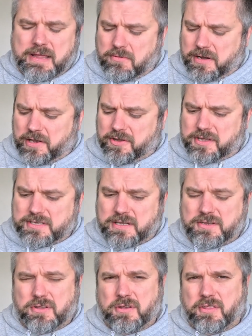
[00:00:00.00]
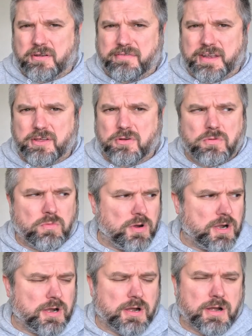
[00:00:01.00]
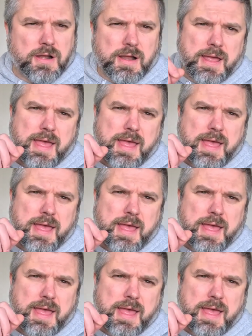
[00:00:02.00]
what I'll do is I'll do another video where